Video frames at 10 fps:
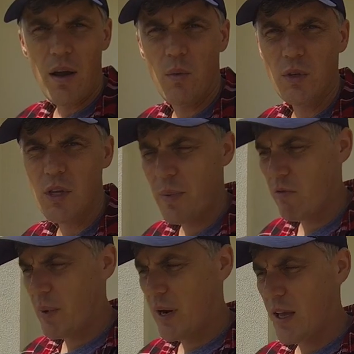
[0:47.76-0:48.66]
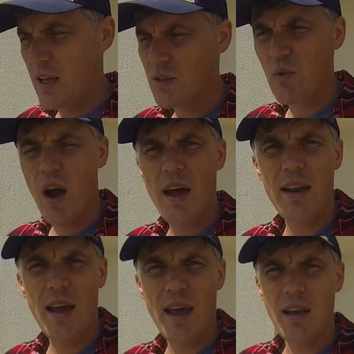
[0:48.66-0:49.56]
right, what's up everybody? It's
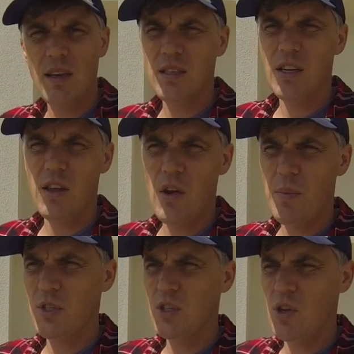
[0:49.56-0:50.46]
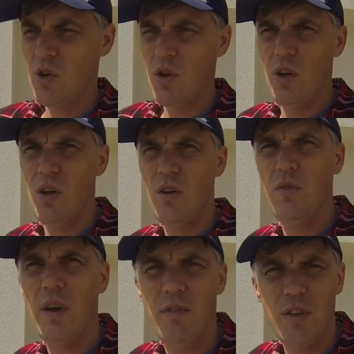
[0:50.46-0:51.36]
Ryan and it's another episode
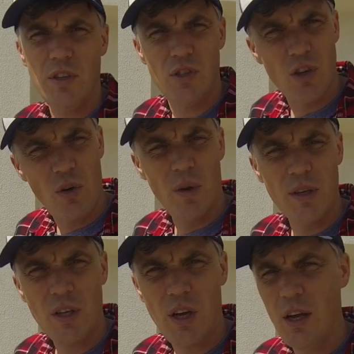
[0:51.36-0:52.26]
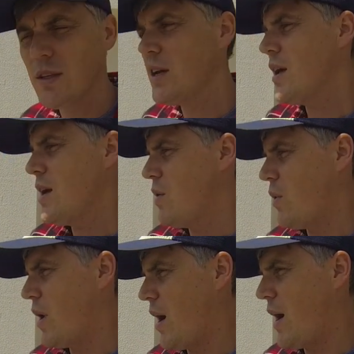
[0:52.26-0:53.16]
of whatever this show is called,
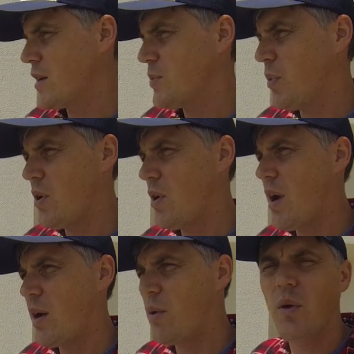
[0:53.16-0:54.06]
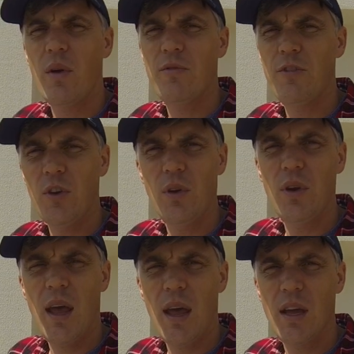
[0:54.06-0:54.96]
where I explore Ecuadorian
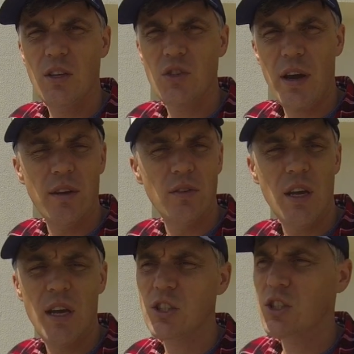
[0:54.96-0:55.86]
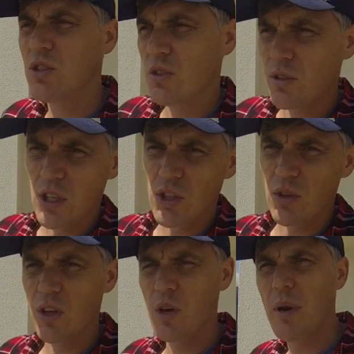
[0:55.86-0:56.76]
food and try a new dish, teach
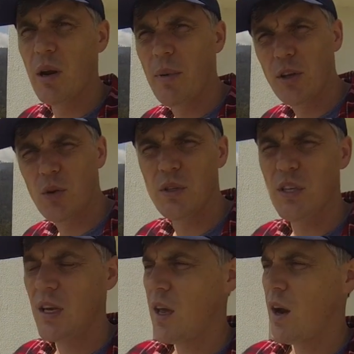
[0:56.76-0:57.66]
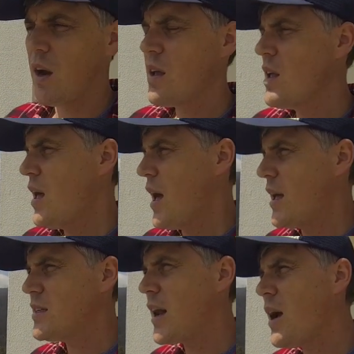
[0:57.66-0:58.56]
you a little bit about the cuisine here.
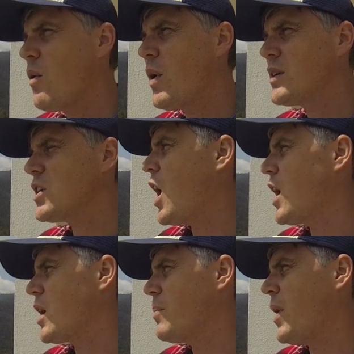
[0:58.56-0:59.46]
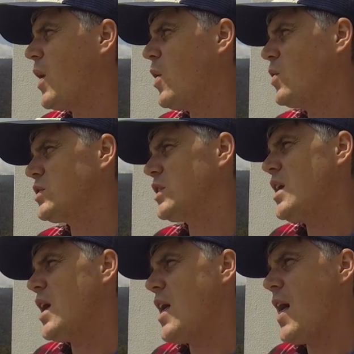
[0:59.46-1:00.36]
And today I want to talk about
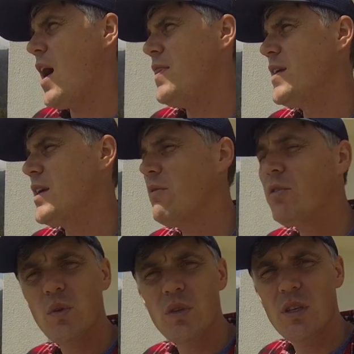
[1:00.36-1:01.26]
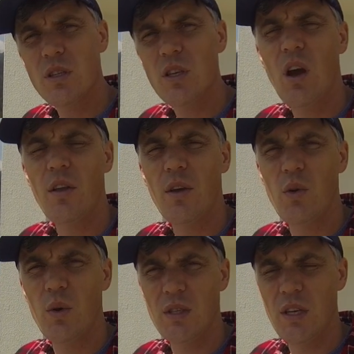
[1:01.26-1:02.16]
the influences on the
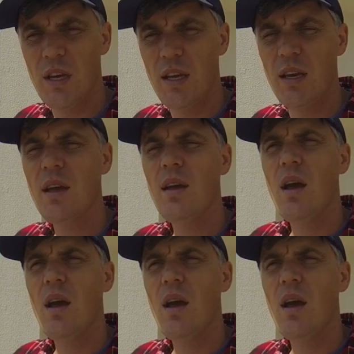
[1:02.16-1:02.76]
cuisine